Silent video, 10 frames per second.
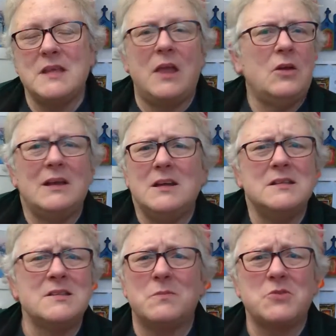that. You can
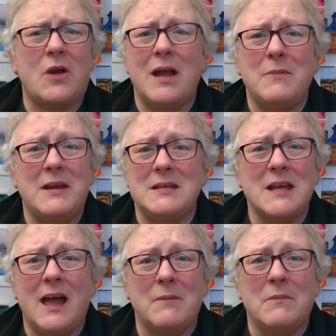unsubscribe
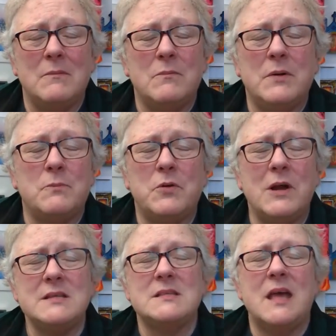anytime. But
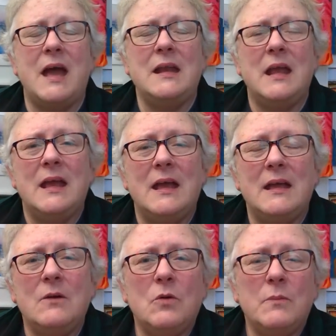press that,
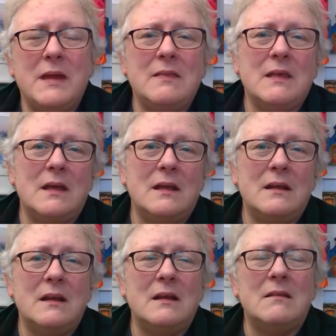and it will mean
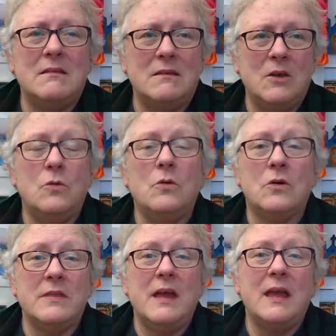that you
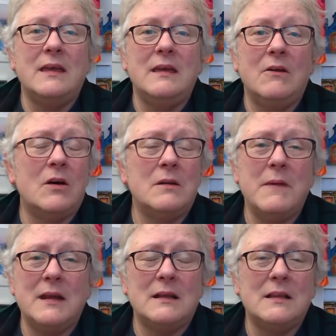or they
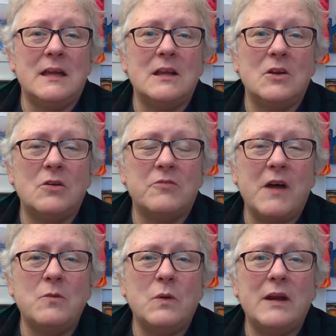automatically get
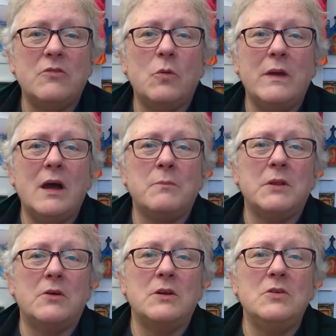notified whenever we
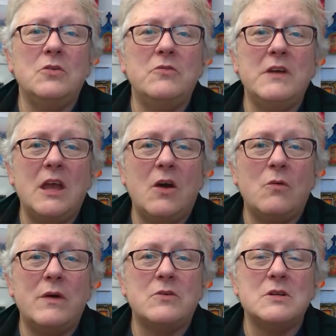upload a new video,
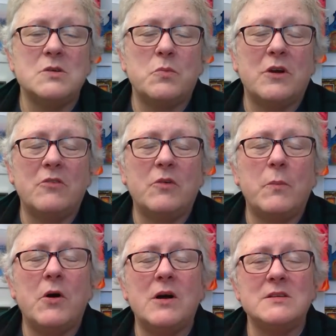whether it's a prayerful
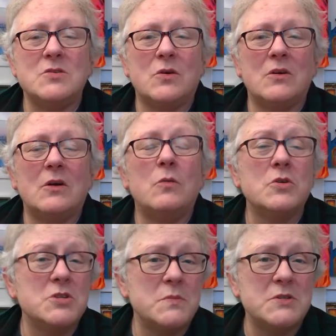pause or a
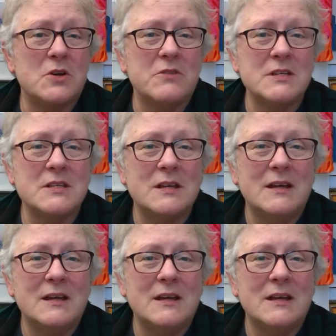worship service.